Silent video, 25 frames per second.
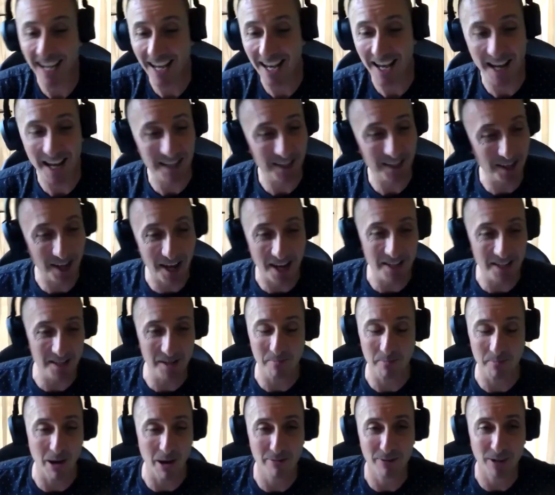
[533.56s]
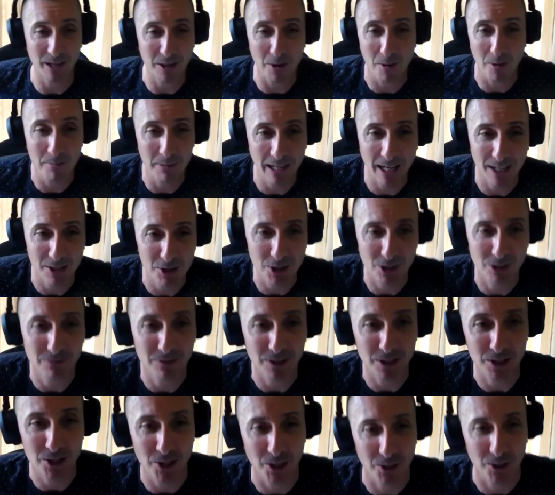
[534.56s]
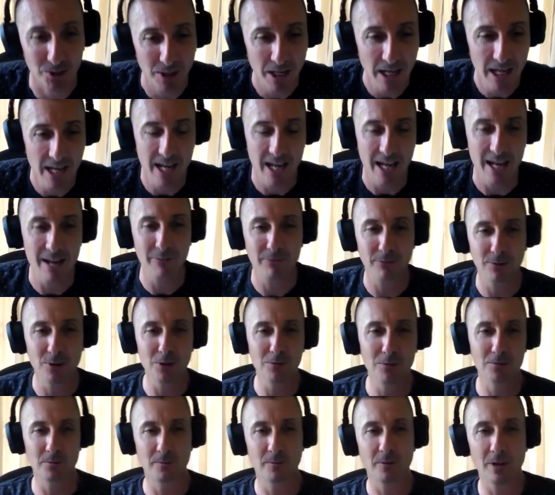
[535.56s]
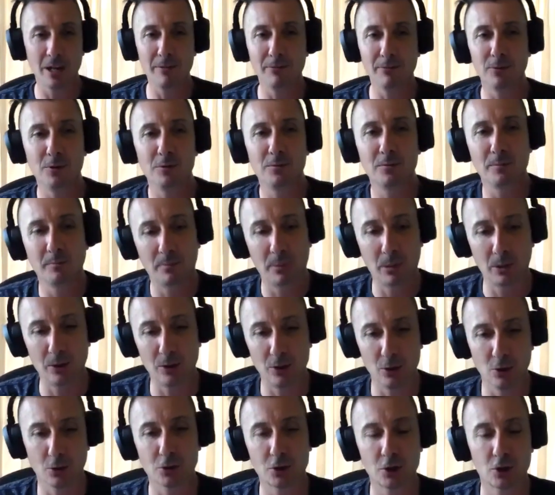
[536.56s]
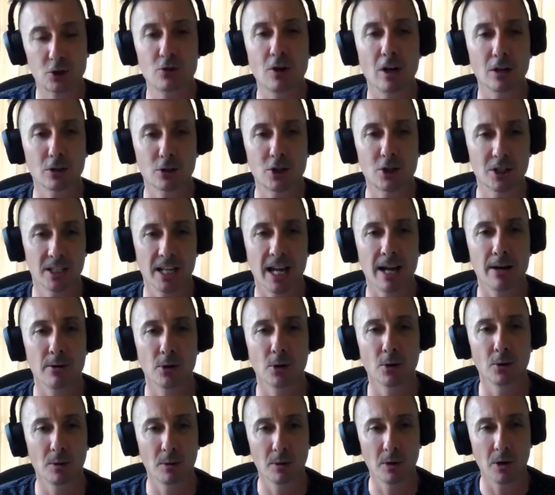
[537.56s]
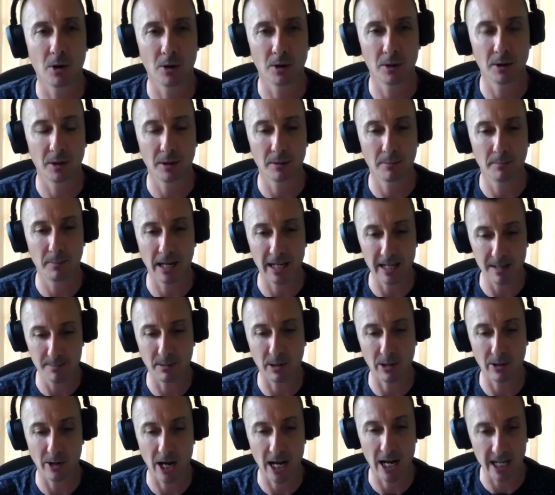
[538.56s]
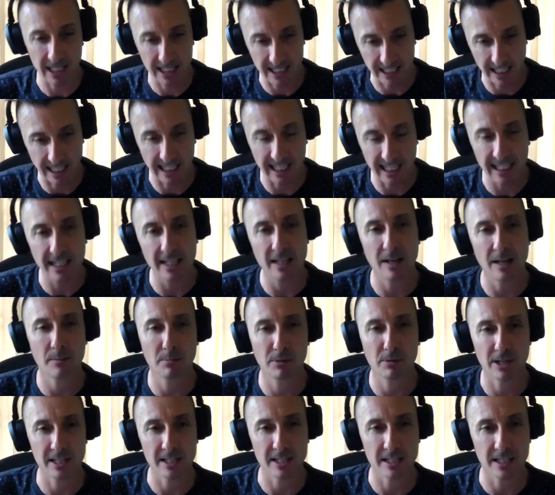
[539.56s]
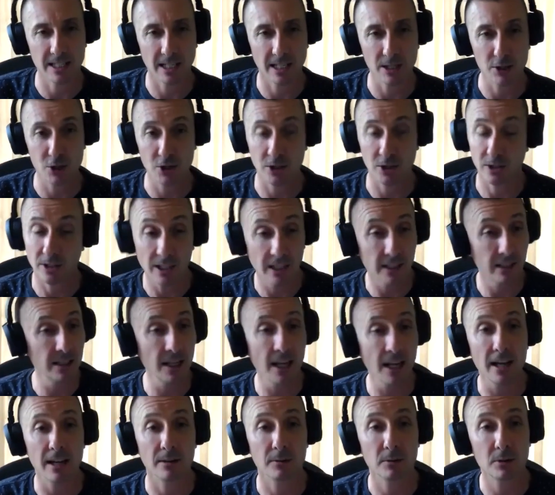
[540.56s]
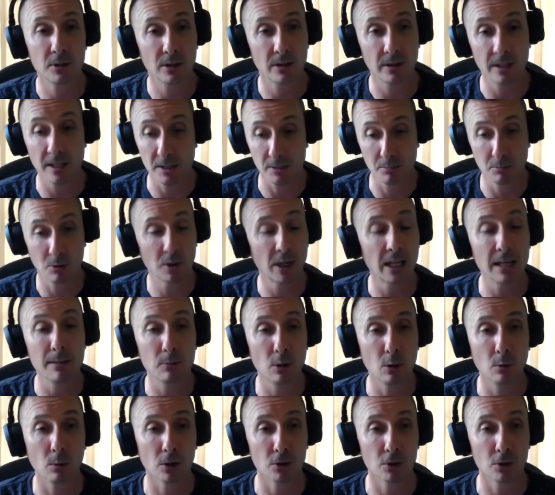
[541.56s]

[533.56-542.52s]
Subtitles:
it's a perfect combination of the two. If you've put your structure down on the paper and it's a linear presentation, then yeah, this will keep you on